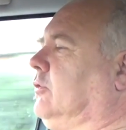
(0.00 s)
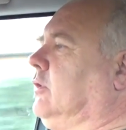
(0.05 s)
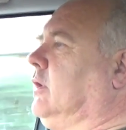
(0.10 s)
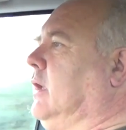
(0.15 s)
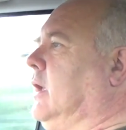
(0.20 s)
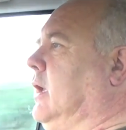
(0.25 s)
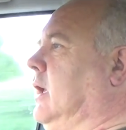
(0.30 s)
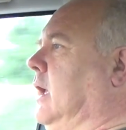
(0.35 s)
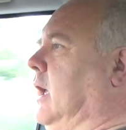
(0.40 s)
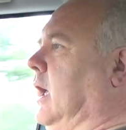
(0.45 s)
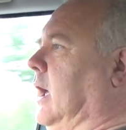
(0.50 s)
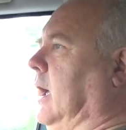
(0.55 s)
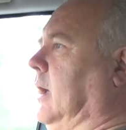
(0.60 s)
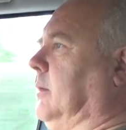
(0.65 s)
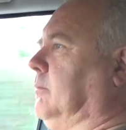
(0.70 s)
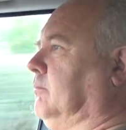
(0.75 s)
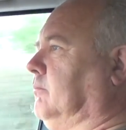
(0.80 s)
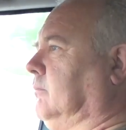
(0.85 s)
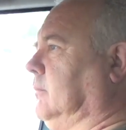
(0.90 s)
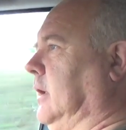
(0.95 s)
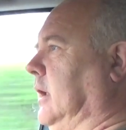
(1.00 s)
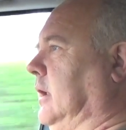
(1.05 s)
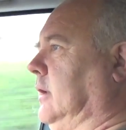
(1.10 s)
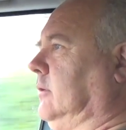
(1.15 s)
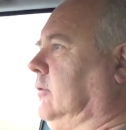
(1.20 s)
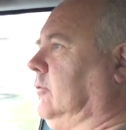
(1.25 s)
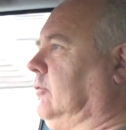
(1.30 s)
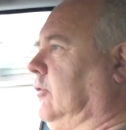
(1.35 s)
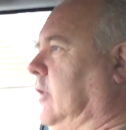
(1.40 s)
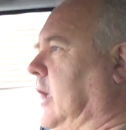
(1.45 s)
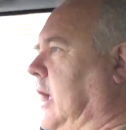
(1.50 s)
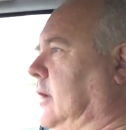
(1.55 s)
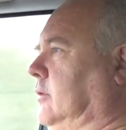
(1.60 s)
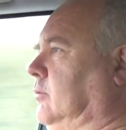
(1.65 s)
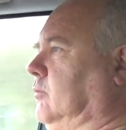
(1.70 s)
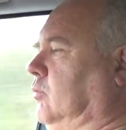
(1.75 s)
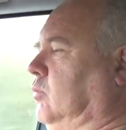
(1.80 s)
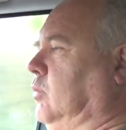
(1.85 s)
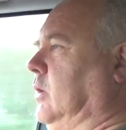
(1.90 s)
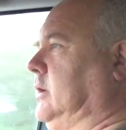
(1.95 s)
and
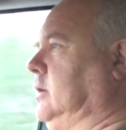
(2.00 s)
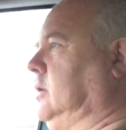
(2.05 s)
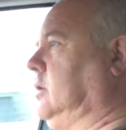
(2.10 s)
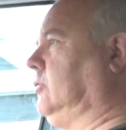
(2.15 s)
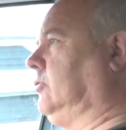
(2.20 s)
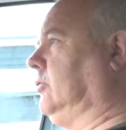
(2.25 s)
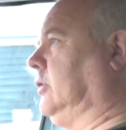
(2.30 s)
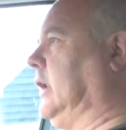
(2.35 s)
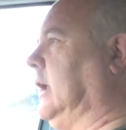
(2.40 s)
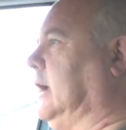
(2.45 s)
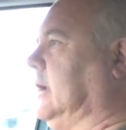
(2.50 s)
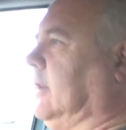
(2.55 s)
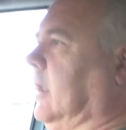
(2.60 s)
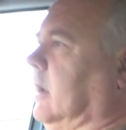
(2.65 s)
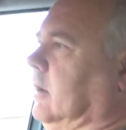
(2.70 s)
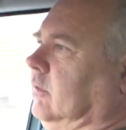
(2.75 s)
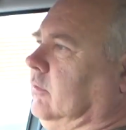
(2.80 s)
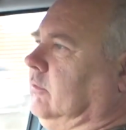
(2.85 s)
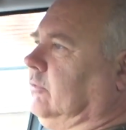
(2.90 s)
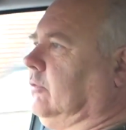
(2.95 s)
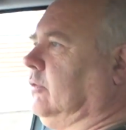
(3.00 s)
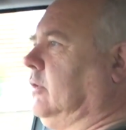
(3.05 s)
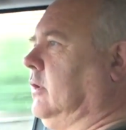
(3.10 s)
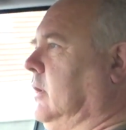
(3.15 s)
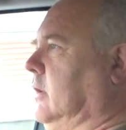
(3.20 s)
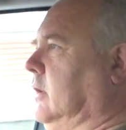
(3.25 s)
then when you select those,